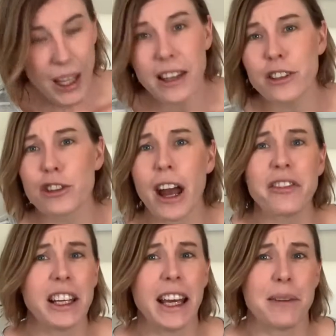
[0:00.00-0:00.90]
and the
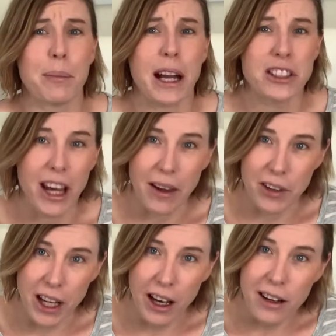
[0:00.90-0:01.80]
traffic get much
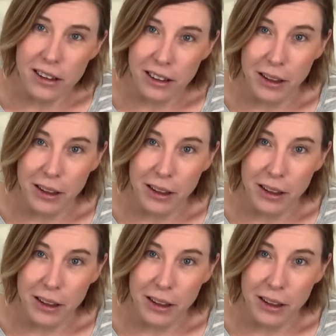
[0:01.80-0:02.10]
heavier.